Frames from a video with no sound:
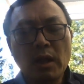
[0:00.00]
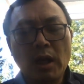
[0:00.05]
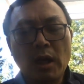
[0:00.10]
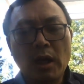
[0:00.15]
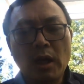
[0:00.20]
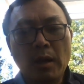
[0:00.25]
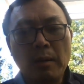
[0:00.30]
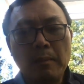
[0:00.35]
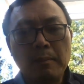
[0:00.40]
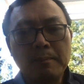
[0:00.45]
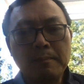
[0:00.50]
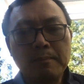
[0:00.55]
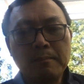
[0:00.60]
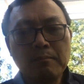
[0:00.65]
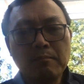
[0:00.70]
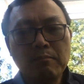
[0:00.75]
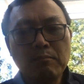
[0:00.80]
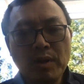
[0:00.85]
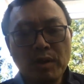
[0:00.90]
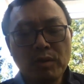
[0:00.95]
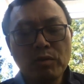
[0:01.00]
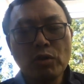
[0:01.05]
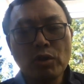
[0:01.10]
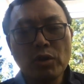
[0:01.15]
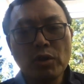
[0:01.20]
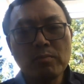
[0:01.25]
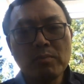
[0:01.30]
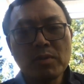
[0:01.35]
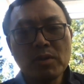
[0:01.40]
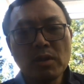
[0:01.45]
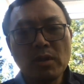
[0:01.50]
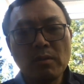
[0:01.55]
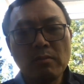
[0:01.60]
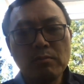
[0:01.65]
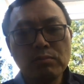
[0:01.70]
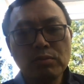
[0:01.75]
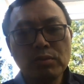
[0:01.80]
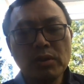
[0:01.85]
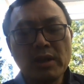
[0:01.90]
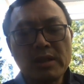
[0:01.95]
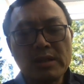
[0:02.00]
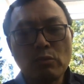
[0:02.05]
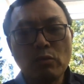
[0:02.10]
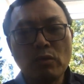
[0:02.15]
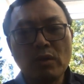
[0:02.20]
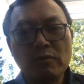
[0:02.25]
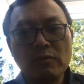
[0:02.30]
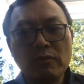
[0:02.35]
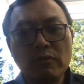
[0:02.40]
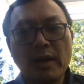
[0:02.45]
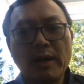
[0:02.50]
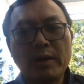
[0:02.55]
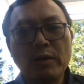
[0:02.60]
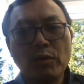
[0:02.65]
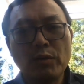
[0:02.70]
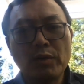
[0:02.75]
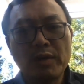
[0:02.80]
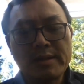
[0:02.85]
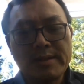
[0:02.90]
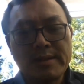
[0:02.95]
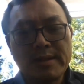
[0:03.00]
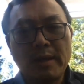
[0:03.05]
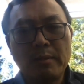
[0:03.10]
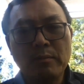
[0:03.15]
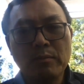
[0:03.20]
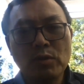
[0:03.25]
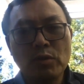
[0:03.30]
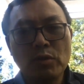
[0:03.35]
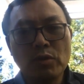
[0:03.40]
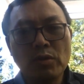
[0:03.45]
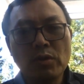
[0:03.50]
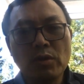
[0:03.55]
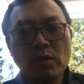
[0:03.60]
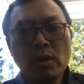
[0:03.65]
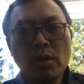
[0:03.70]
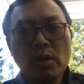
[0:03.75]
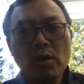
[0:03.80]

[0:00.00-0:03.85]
midterms and plus 1 final exam here.